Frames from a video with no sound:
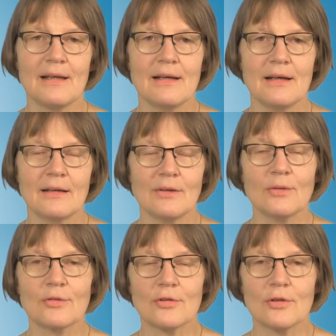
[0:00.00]
And I
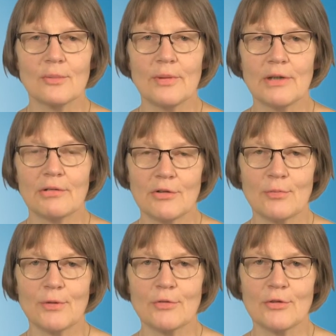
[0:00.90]
also bear
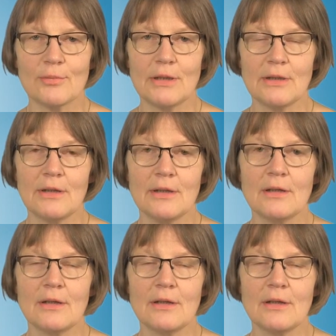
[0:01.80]
responsibility